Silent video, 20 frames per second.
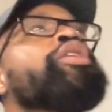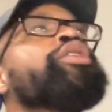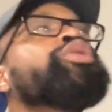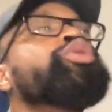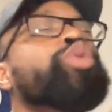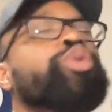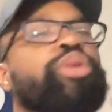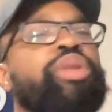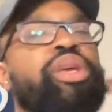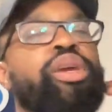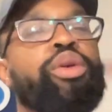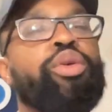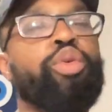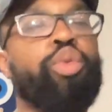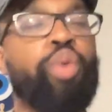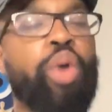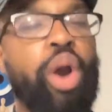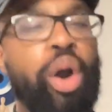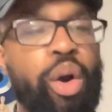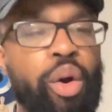truly
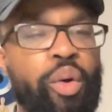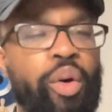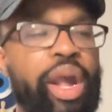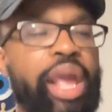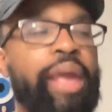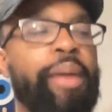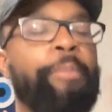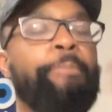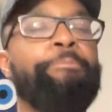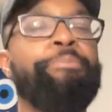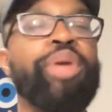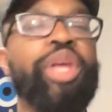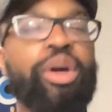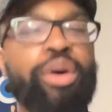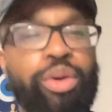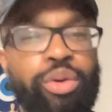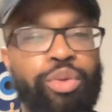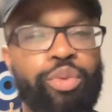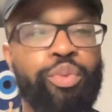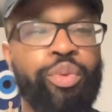grow and
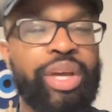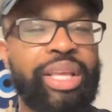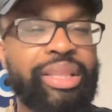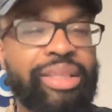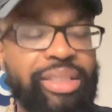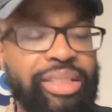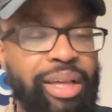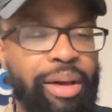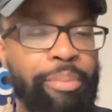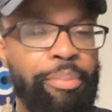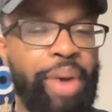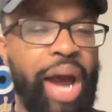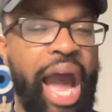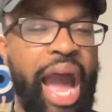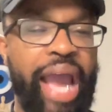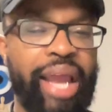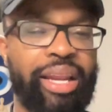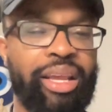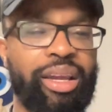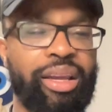build with
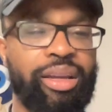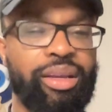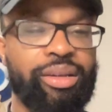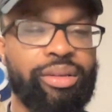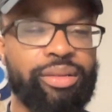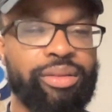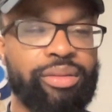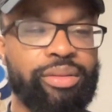somebody.